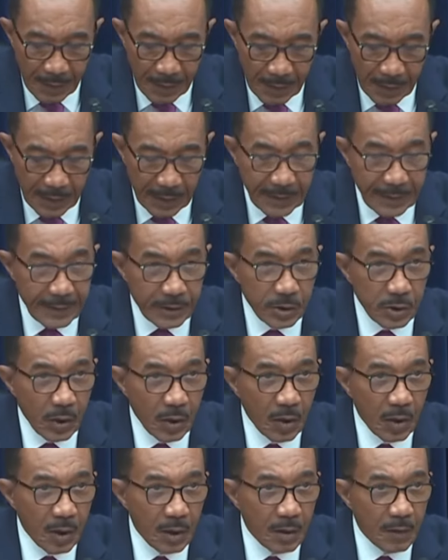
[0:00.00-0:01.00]
and
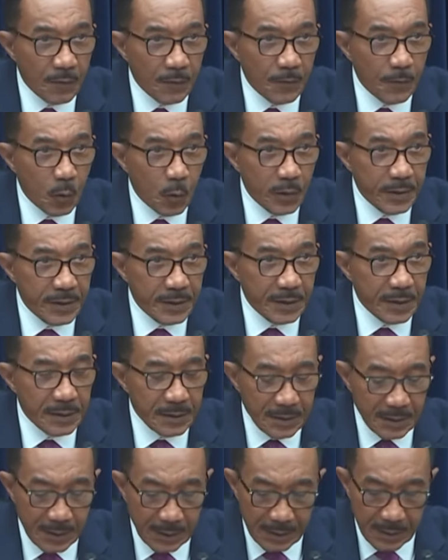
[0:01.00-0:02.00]
H.R.
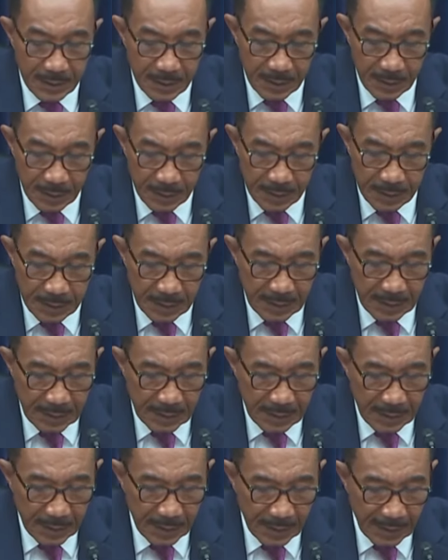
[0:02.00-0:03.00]
4666,
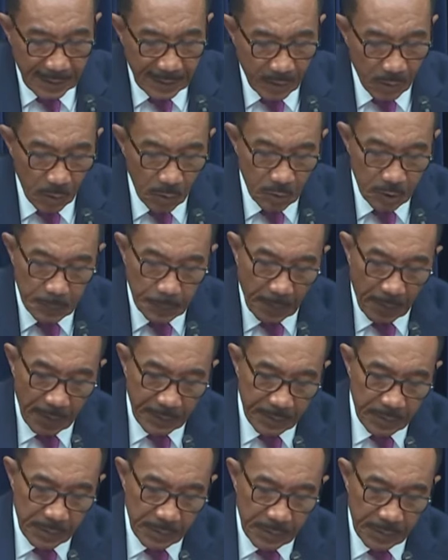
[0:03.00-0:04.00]
that I co
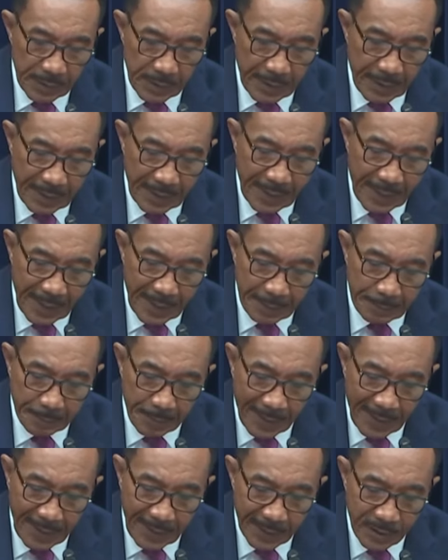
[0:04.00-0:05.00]
sponsored and had
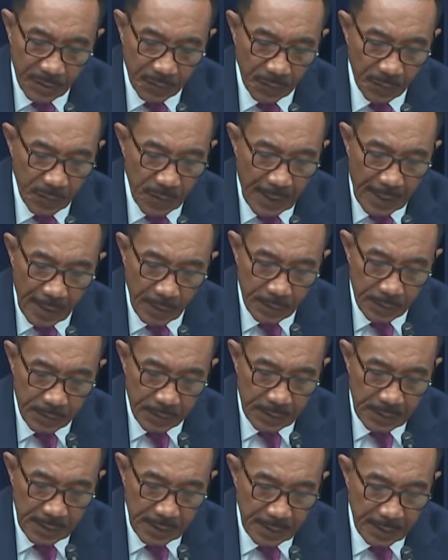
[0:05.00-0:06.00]
passed through the
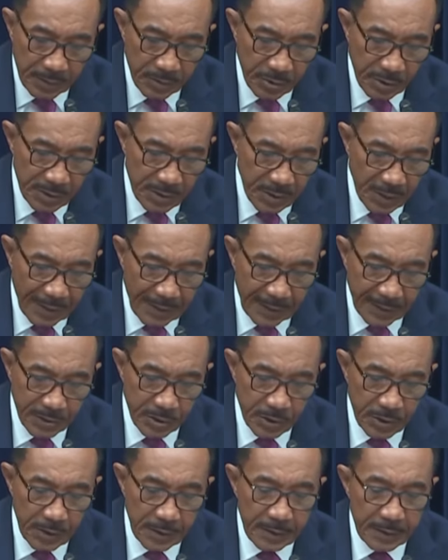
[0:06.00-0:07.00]
House just
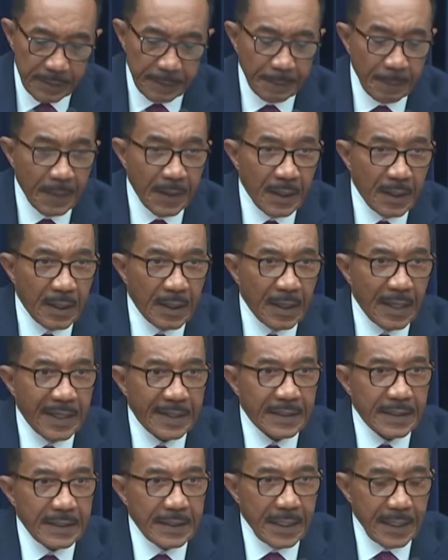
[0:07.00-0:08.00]
last year.
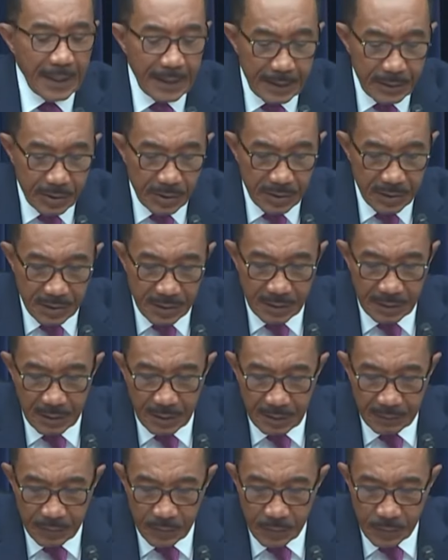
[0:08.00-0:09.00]
At the agency
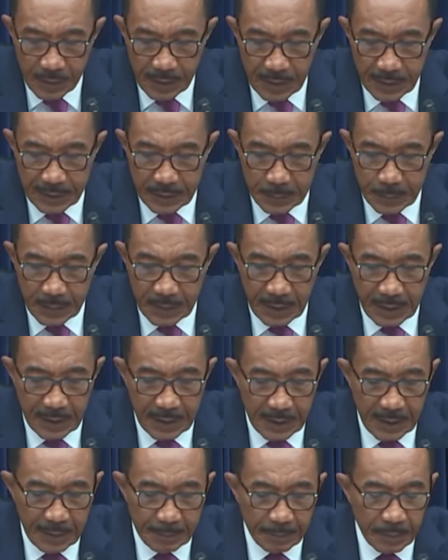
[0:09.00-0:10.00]
level, the
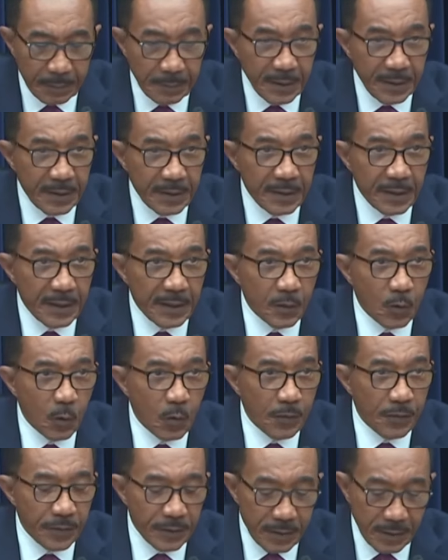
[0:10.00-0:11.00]
SBA implemented an
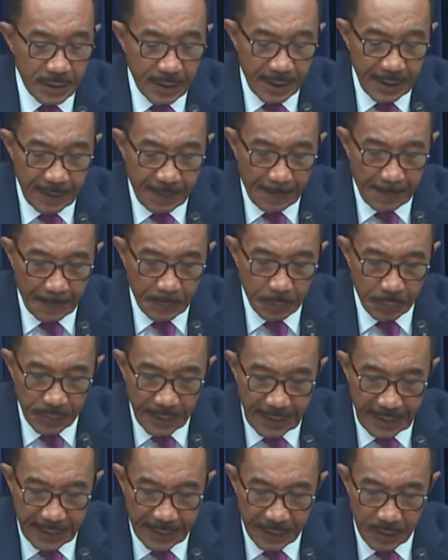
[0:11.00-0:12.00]
oversight
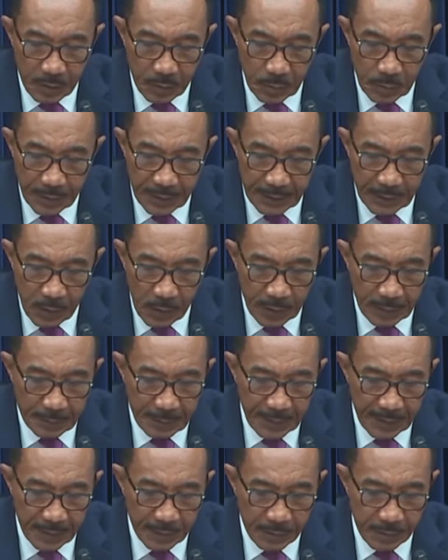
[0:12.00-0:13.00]
plan, including an
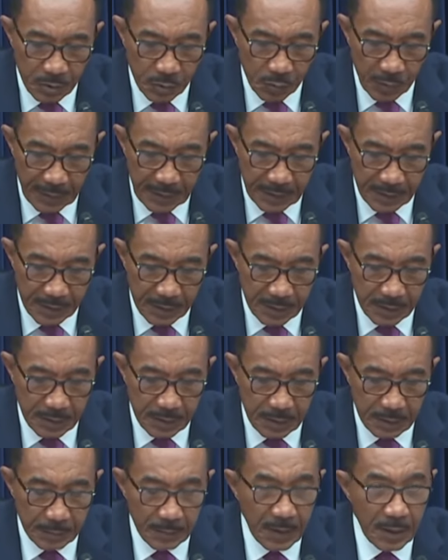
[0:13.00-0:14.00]
automated screening
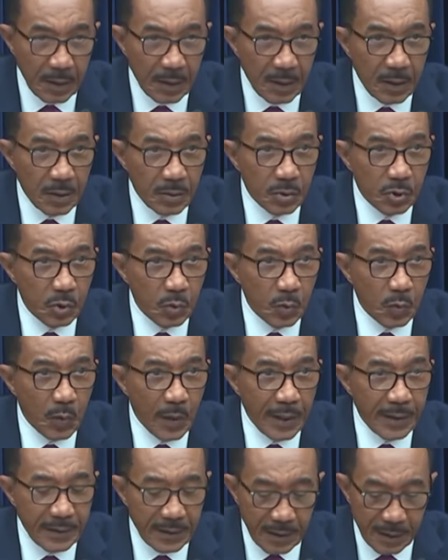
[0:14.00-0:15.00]
system to
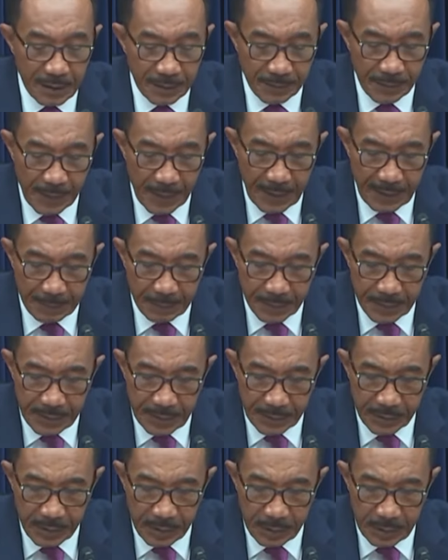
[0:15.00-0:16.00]
identify
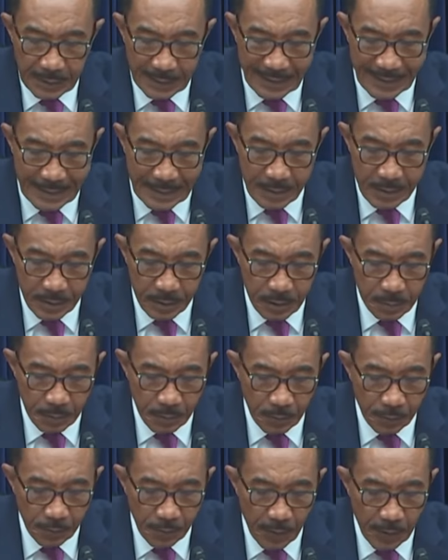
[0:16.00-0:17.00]
potentially
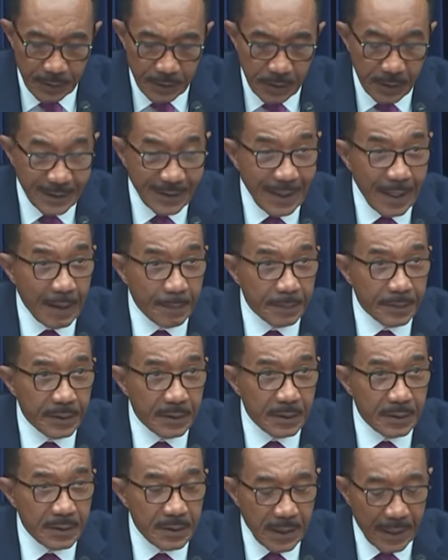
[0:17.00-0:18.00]
ineligible fraudulent
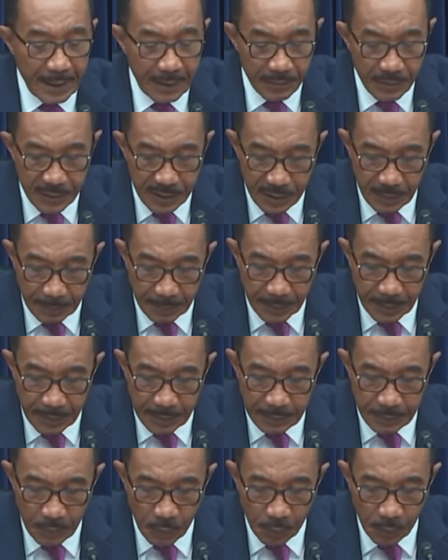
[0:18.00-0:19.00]
applicants and
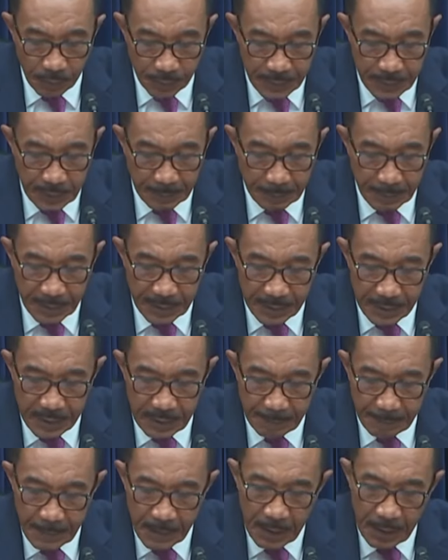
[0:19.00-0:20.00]
recipient or recipients,
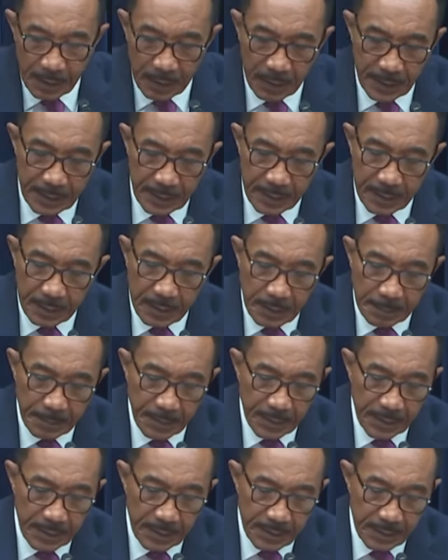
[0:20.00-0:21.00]
leading to
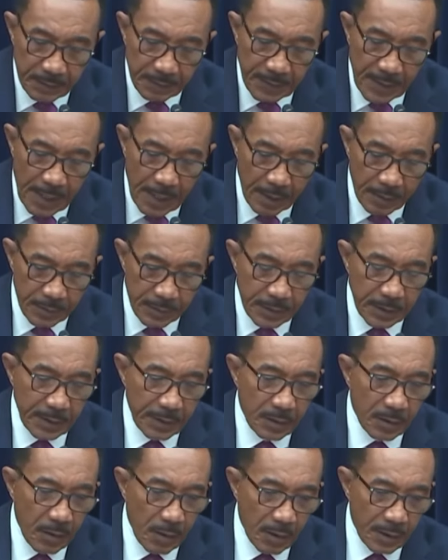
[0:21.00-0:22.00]
billions of dollars in
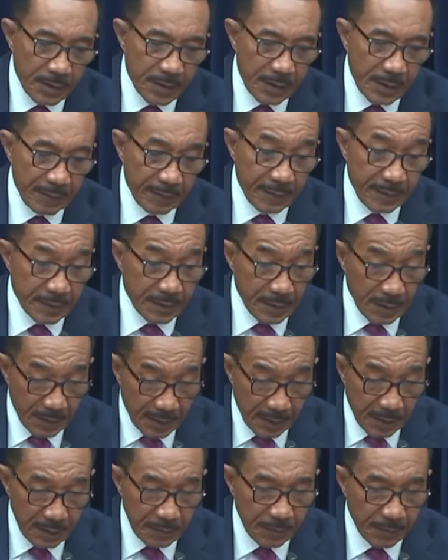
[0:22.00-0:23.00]
cost savings,
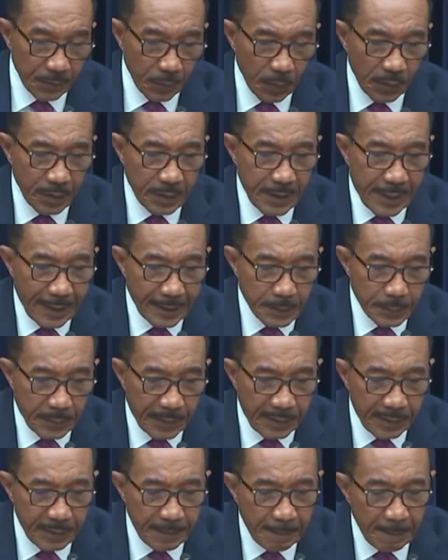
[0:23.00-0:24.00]
again, for the
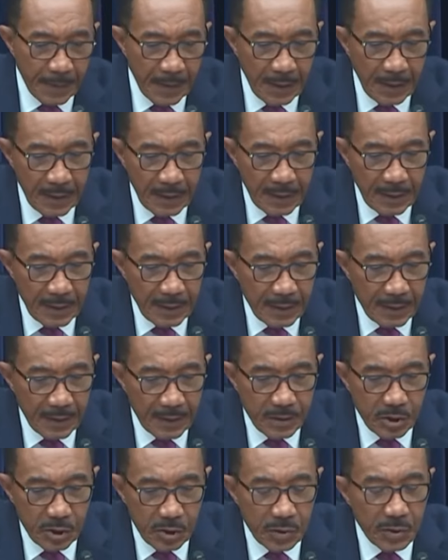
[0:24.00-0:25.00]
taxpayer.
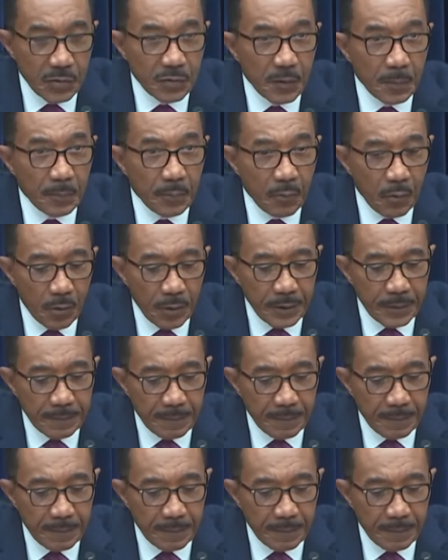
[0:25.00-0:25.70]
This year's report